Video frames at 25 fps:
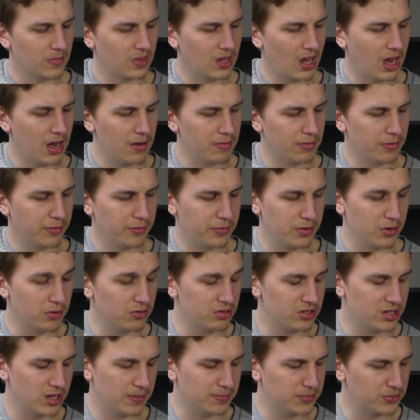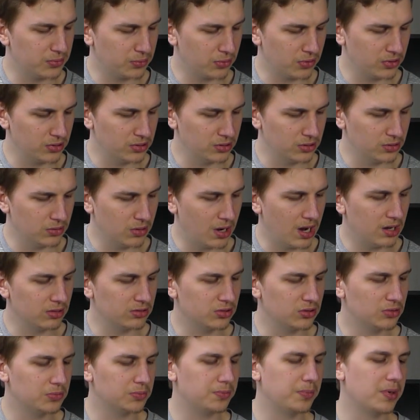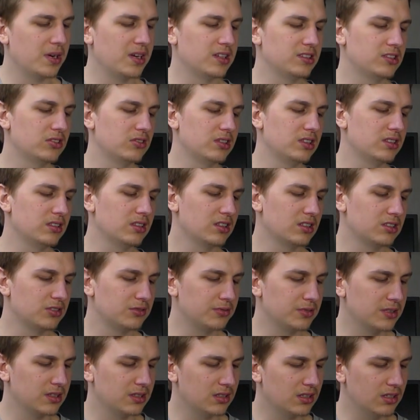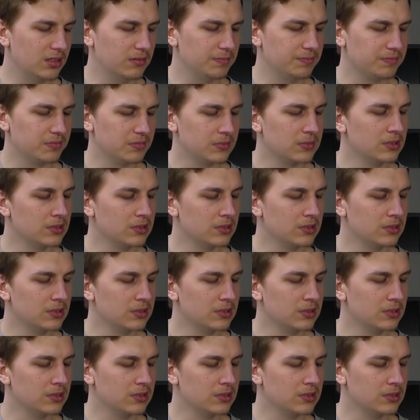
I have a few tips for you how to place your index finger.